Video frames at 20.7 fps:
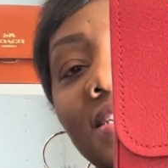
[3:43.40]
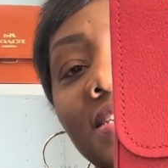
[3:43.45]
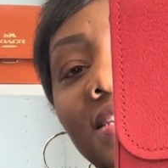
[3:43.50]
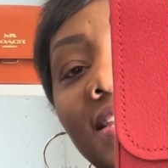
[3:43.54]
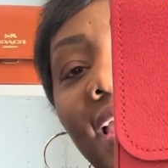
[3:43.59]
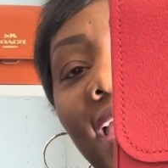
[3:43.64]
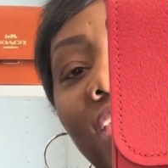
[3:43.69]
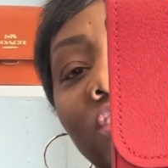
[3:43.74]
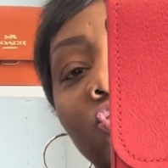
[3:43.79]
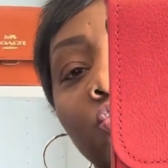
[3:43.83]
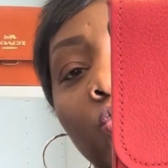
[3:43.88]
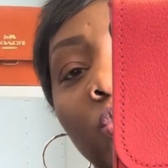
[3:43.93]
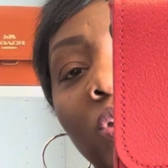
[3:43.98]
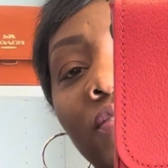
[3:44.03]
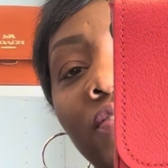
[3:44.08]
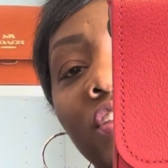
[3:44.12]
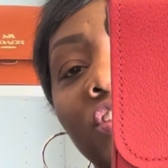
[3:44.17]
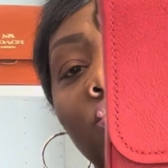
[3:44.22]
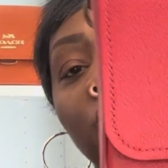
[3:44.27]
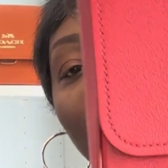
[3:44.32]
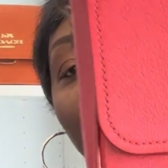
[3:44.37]
nice
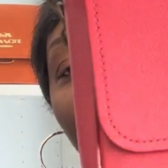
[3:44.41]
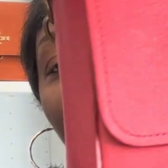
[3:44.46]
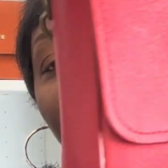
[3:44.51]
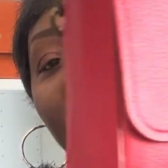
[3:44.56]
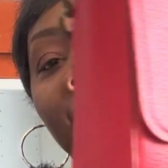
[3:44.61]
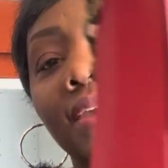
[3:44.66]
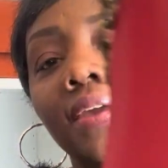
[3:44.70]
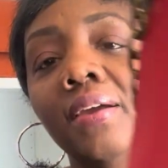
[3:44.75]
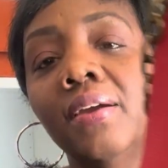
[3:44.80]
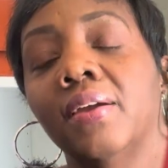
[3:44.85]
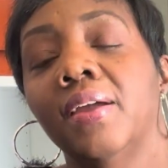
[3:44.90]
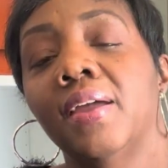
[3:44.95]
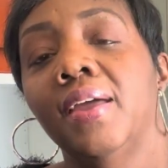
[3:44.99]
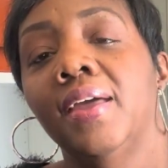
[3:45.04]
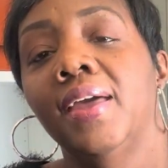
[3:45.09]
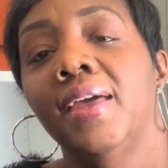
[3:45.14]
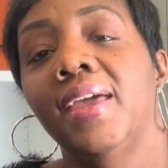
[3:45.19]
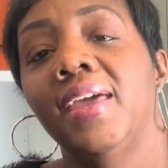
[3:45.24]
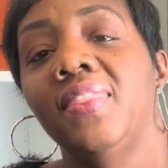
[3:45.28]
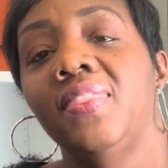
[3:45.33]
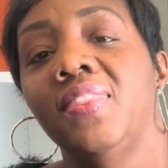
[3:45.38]
rivets right here,
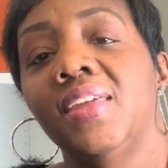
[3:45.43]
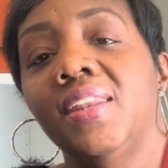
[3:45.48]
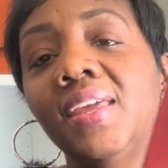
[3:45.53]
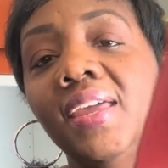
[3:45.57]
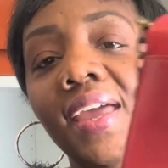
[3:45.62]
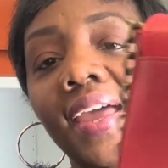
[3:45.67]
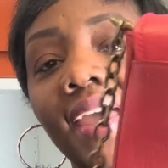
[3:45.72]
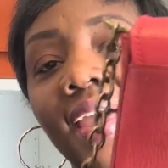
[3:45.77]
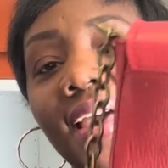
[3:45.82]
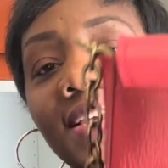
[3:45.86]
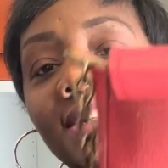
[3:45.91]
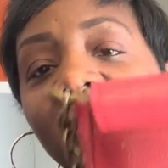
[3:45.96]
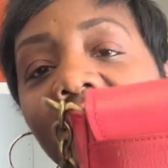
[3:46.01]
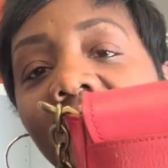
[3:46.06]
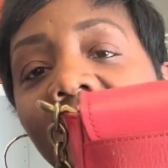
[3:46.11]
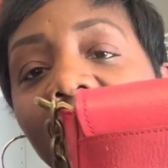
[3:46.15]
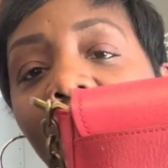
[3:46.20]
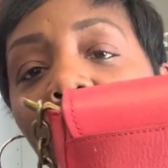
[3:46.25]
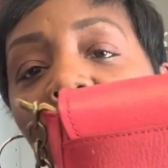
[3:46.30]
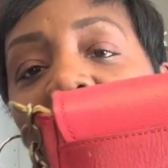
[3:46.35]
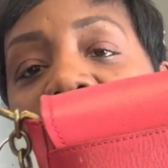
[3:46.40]
and then it has
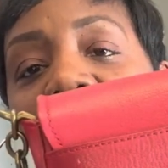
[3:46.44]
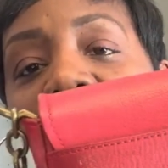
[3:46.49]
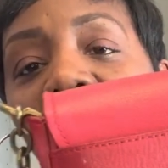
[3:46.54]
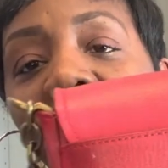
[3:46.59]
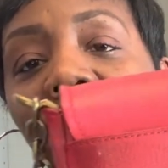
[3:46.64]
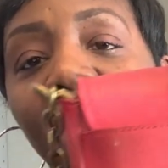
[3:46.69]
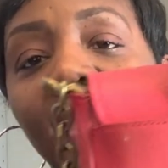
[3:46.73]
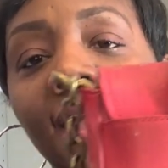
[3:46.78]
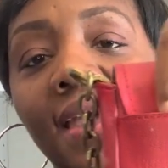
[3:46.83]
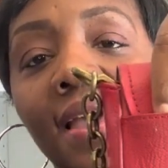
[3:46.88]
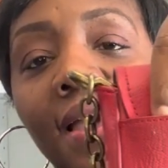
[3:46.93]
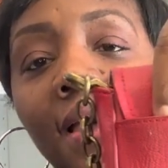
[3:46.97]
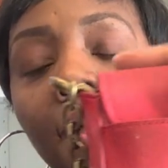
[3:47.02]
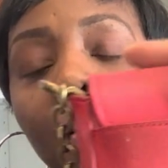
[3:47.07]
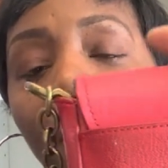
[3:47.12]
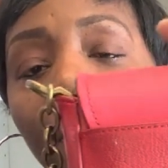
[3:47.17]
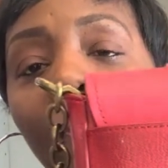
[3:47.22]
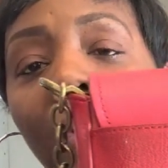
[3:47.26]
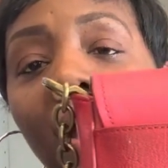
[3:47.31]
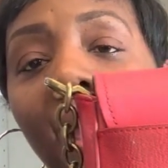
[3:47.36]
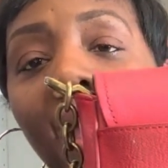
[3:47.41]
this back
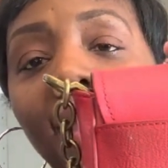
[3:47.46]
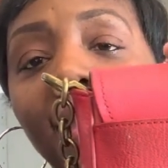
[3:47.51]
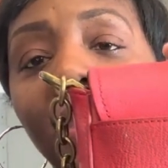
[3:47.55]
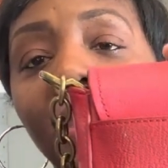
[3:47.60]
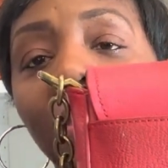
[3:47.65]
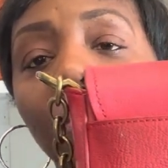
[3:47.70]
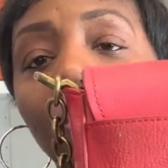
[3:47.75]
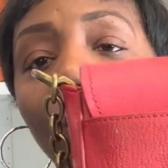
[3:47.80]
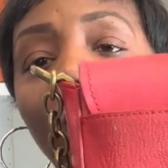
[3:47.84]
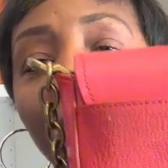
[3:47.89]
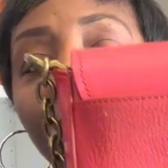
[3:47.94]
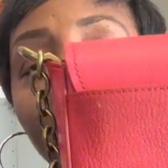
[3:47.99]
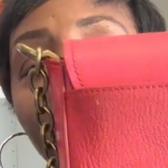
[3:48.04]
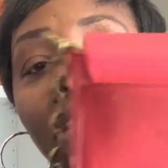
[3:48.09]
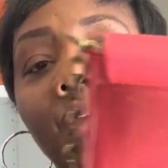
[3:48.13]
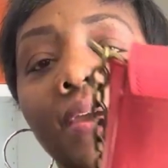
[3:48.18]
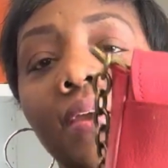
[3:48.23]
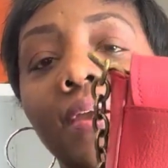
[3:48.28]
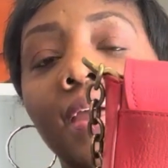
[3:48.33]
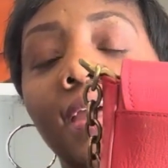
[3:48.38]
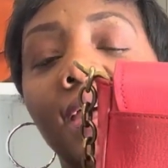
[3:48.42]
pocket right
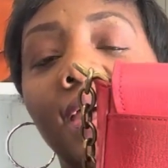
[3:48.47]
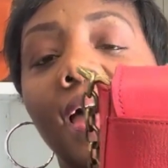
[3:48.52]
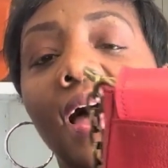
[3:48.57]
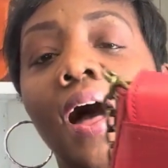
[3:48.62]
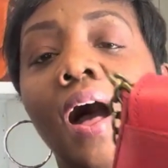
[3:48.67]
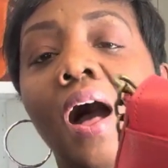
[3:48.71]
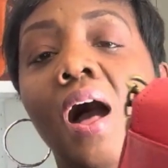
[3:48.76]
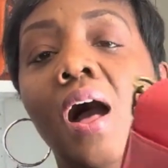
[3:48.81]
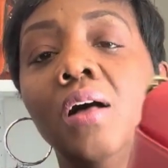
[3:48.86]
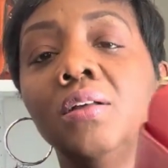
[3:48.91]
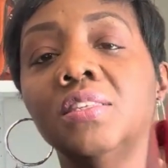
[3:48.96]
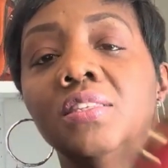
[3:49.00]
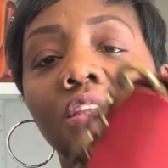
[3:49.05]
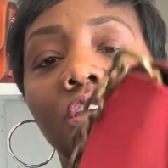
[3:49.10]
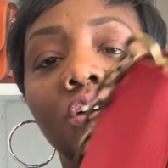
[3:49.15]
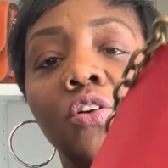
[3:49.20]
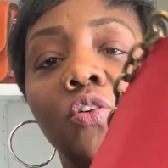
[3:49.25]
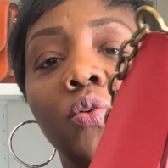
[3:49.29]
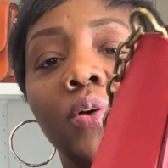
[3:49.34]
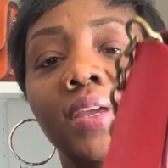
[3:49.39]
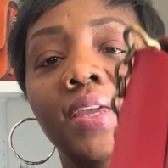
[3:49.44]
here.
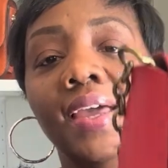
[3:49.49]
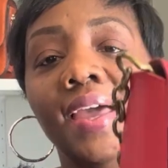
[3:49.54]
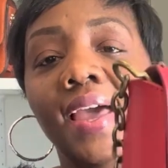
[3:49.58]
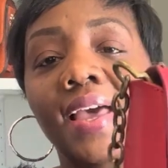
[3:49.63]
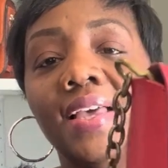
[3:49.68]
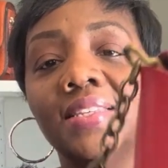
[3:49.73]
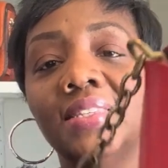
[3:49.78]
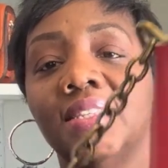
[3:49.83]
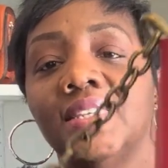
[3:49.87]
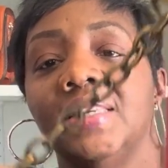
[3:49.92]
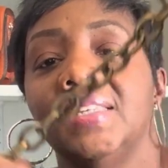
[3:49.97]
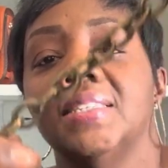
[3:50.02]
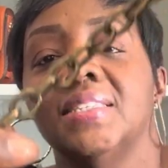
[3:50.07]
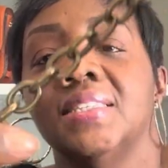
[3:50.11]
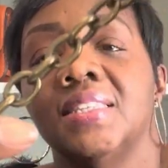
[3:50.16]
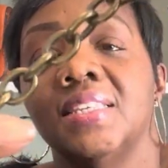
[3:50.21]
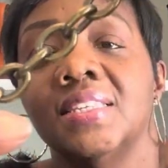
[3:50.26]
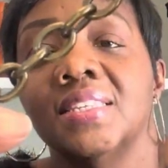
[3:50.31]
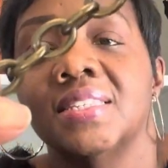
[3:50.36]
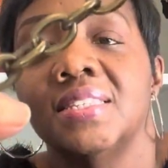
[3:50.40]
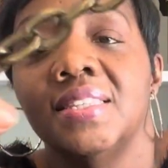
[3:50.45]
Also, it has
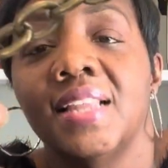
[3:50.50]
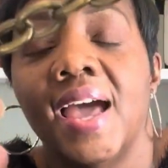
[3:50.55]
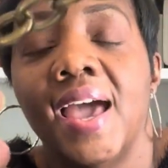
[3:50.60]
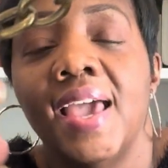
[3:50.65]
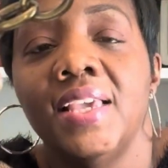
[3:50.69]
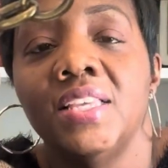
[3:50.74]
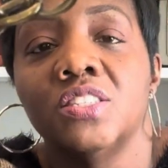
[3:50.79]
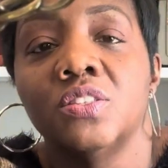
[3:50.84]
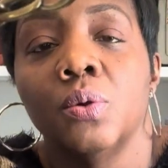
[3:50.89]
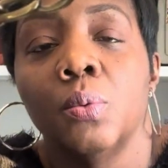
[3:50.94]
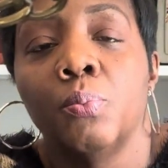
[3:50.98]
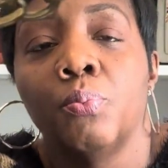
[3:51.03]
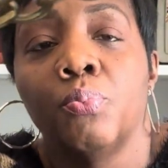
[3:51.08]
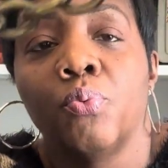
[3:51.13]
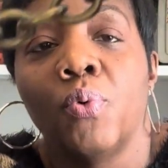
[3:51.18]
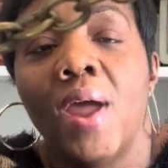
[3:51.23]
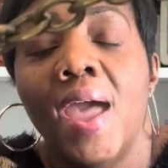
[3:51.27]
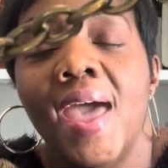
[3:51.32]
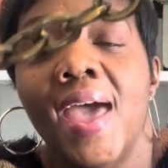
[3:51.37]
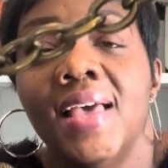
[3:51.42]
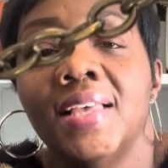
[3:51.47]
this nice
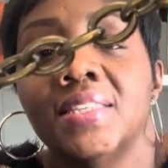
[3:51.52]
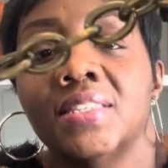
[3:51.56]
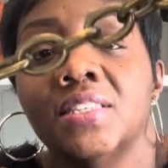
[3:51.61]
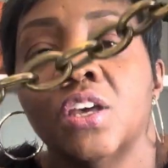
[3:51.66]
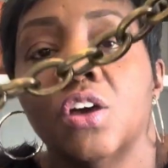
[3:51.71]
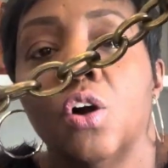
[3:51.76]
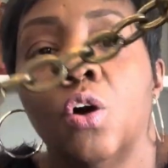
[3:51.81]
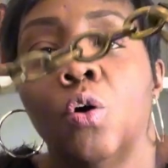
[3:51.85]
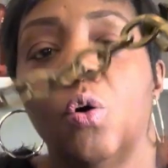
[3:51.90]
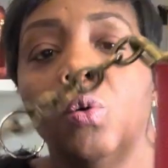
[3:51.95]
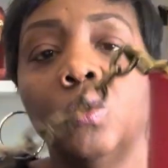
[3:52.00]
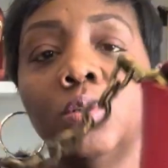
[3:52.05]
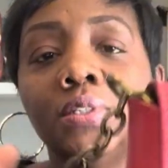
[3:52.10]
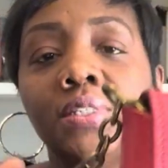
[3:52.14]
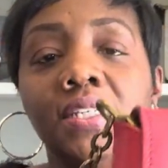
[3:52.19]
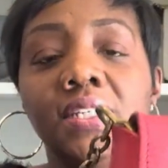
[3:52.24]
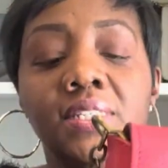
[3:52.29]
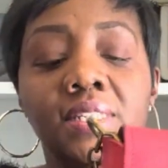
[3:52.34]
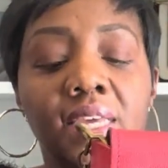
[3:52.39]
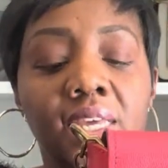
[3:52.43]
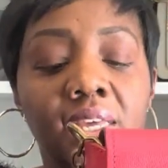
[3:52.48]
brass gold
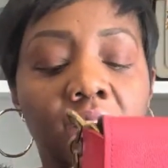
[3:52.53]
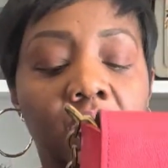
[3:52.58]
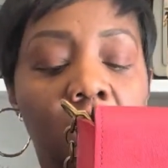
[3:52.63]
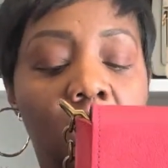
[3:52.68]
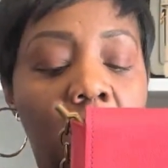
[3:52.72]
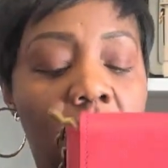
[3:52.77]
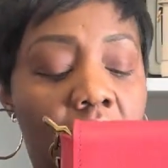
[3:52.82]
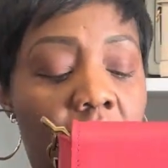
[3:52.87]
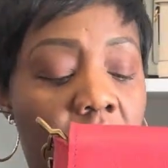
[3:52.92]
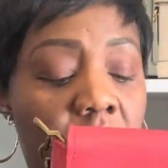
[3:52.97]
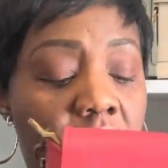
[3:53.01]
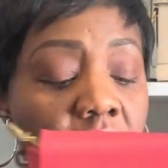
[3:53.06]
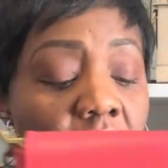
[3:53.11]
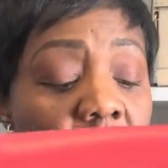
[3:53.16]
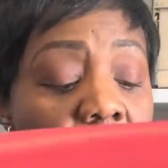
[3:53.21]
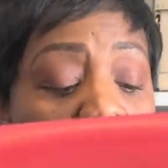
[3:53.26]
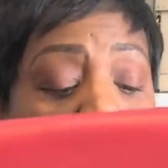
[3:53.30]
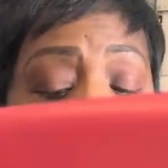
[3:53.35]
detail. Y'all,